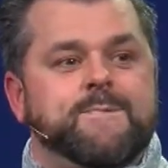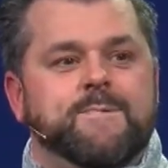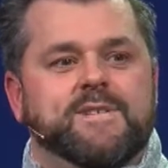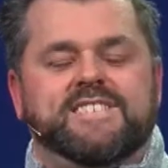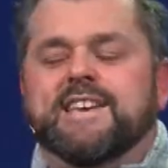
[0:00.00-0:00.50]

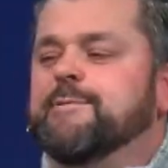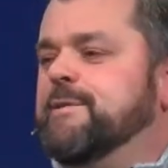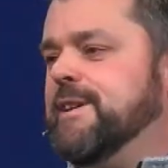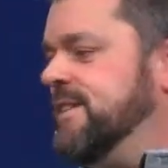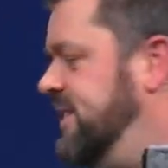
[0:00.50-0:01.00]
But see, it,
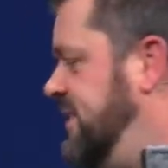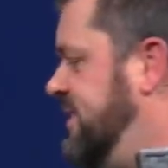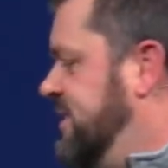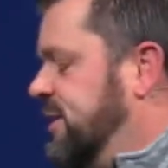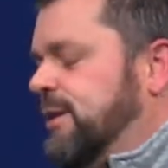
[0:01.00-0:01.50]

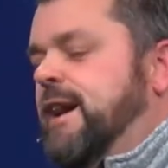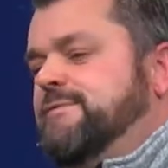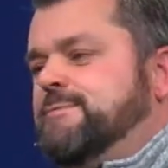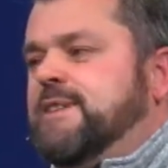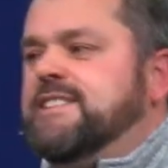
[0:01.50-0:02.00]
the
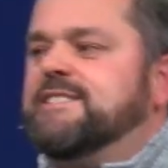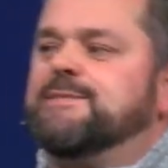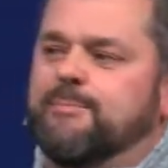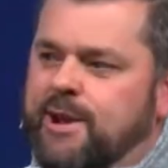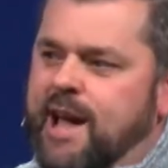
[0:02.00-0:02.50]
gloves because
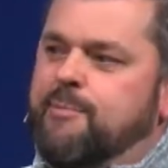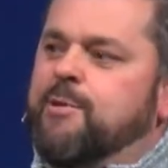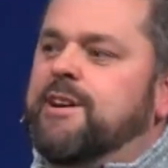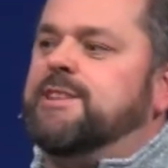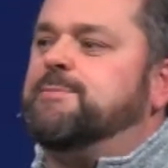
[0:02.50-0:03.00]
it's what I
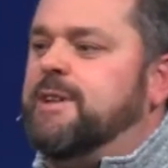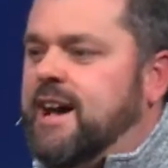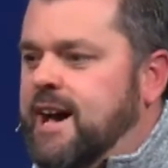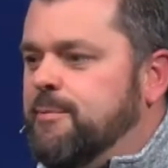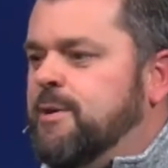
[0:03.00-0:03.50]
want, it's what
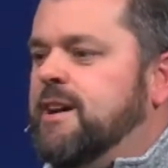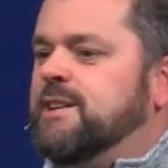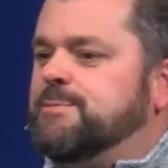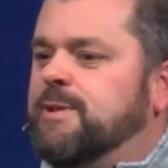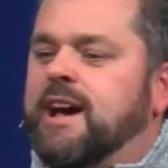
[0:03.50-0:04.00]
I want,
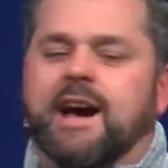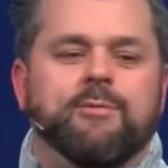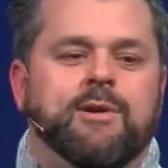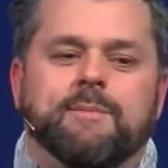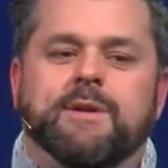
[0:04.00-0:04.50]
it's what I
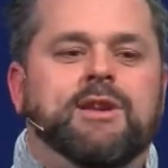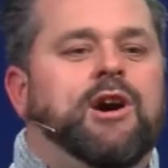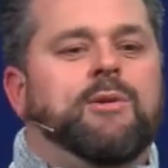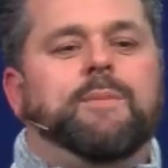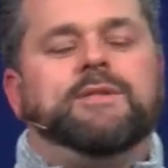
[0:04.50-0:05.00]
want. But
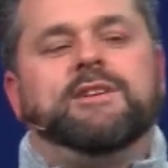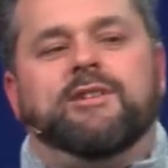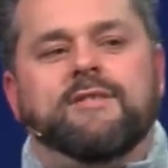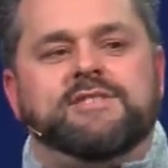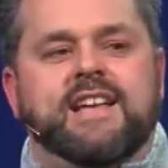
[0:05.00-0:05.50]
no, put the
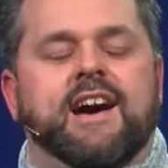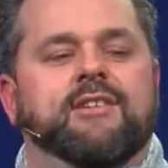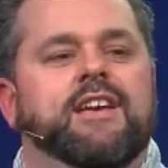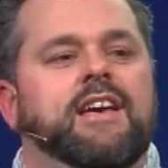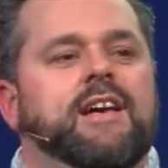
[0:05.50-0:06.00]
gloves
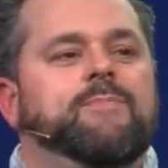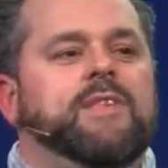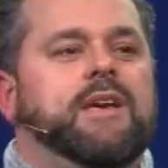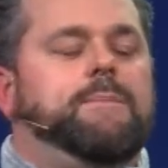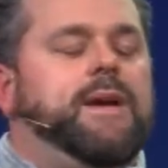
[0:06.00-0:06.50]
down
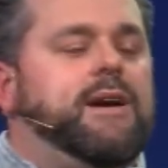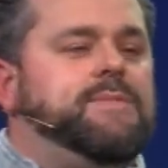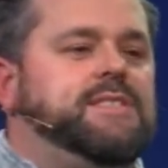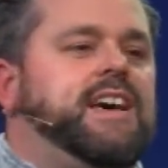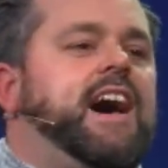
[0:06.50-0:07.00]
and pick up
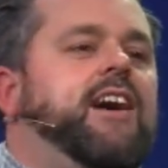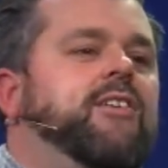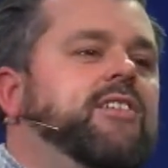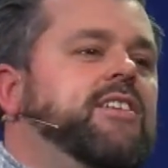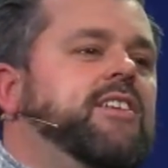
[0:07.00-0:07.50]
the towel.